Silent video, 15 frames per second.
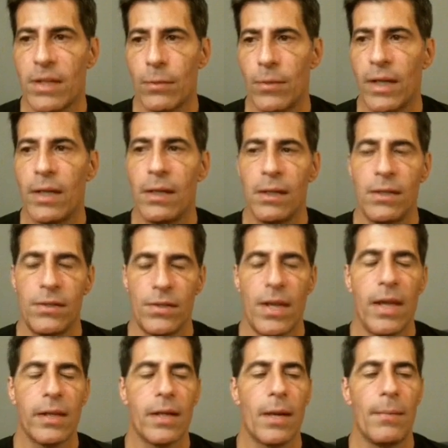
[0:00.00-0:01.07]
I ran into this
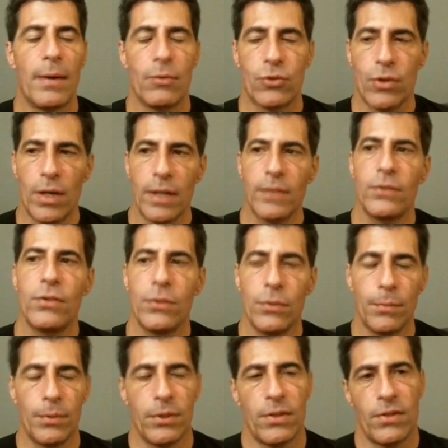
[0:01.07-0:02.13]
hiccup. I was trying
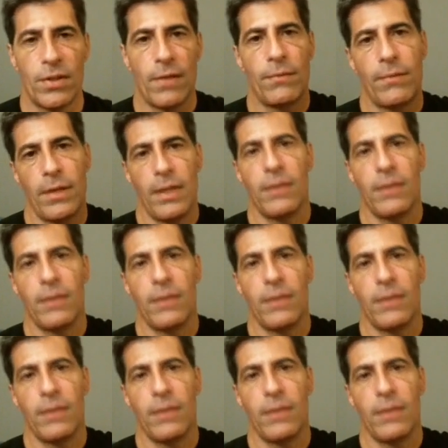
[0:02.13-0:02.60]
to put the stuff